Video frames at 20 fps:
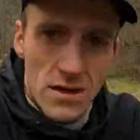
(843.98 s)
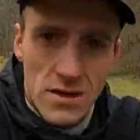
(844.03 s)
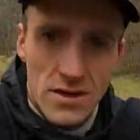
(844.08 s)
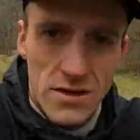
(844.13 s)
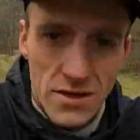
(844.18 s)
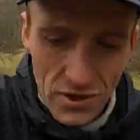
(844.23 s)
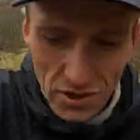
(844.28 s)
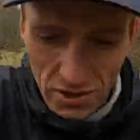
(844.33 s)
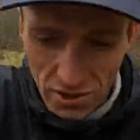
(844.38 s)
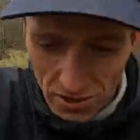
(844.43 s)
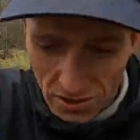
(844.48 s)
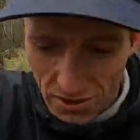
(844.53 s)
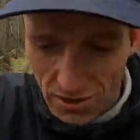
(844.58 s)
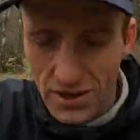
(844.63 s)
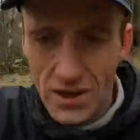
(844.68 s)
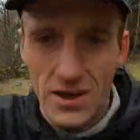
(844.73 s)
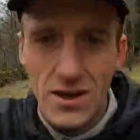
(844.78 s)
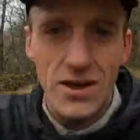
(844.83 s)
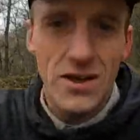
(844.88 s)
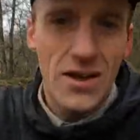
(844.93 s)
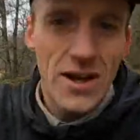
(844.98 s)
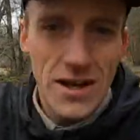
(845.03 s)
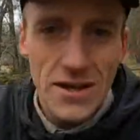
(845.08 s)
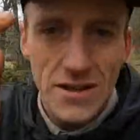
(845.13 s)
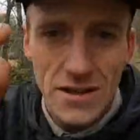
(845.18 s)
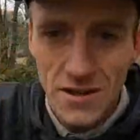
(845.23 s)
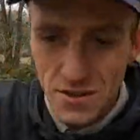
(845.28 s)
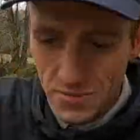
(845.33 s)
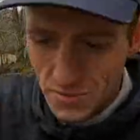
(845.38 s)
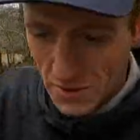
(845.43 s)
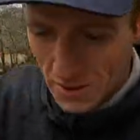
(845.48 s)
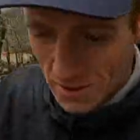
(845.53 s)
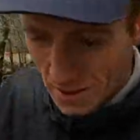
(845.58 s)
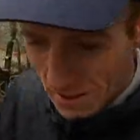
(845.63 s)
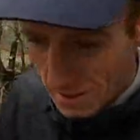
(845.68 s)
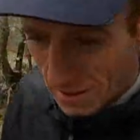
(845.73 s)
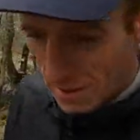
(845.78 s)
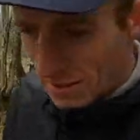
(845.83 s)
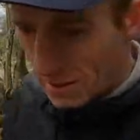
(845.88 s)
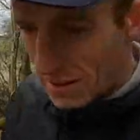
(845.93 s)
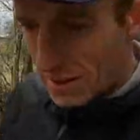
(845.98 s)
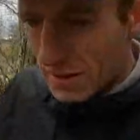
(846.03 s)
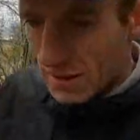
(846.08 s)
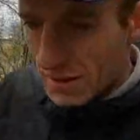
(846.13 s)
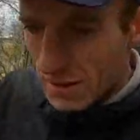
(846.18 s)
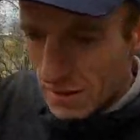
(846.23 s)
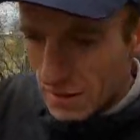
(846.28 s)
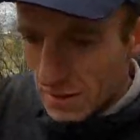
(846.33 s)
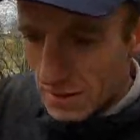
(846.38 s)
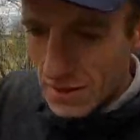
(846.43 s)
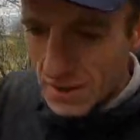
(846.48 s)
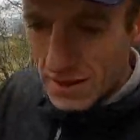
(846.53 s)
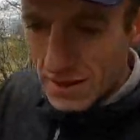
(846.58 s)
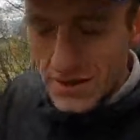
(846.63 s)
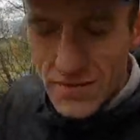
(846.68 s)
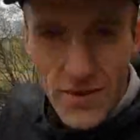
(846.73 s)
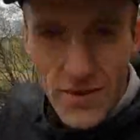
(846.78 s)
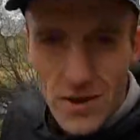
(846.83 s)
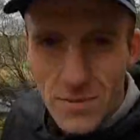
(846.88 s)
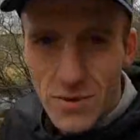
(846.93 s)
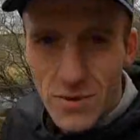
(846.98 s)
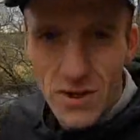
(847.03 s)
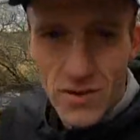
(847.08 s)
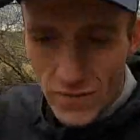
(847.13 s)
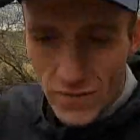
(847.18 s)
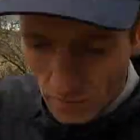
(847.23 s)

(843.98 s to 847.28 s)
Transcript: So I'll end this one here. Thanks very much